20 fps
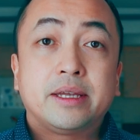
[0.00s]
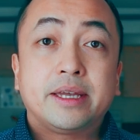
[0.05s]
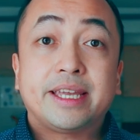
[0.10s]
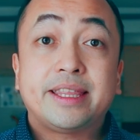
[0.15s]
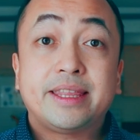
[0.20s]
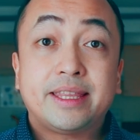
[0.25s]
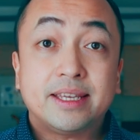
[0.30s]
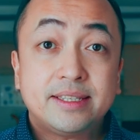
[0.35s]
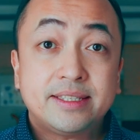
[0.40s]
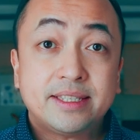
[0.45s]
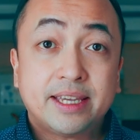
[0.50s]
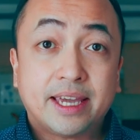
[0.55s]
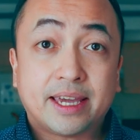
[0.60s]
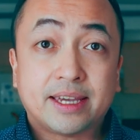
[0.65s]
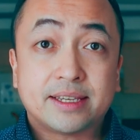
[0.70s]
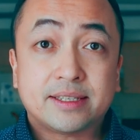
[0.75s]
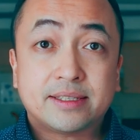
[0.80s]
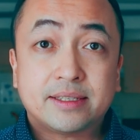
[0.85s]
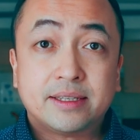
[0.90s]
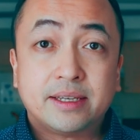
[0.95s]
In this
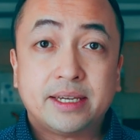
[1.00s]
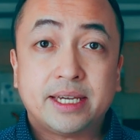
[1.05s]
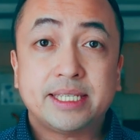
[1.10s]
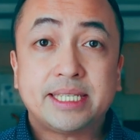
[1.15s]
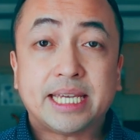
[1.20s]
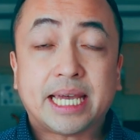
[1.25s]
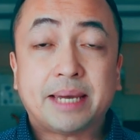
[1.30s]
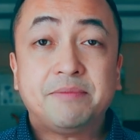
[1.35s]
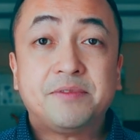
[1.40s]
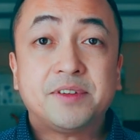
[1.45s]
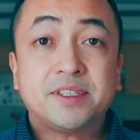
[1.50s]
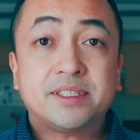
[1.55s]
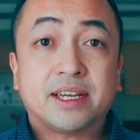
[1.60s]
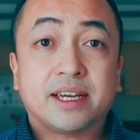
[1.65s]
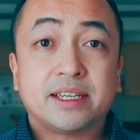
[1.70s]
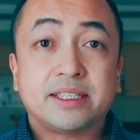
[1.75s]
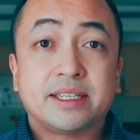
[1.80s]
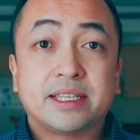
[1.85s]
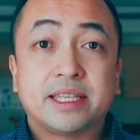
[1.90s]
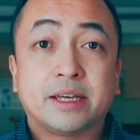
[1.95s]
case, he's
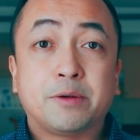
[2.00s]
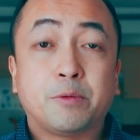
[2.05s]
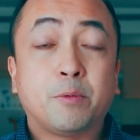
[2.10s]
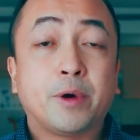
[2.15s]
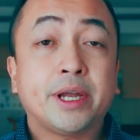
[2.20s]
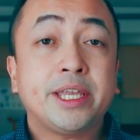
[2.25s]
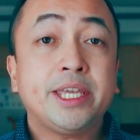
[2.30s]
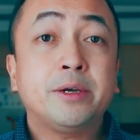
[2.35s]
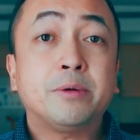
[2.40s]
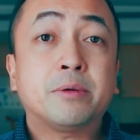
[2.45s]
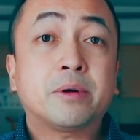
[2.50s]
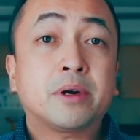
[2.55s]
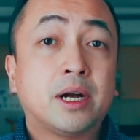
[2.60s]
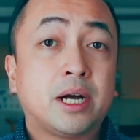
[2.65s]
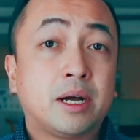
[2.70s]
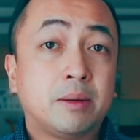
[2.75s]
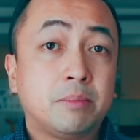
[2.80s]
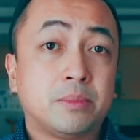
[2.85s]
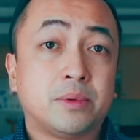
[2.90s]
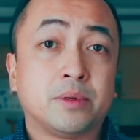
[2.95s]
emphasizing that when you are
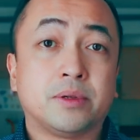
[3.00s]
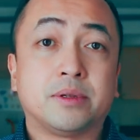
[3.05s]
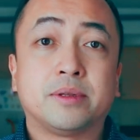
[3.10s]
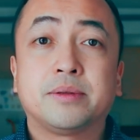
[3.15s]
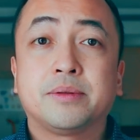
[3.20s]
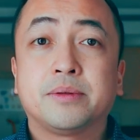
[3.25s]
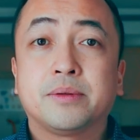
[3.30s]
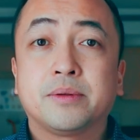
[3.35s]
humble,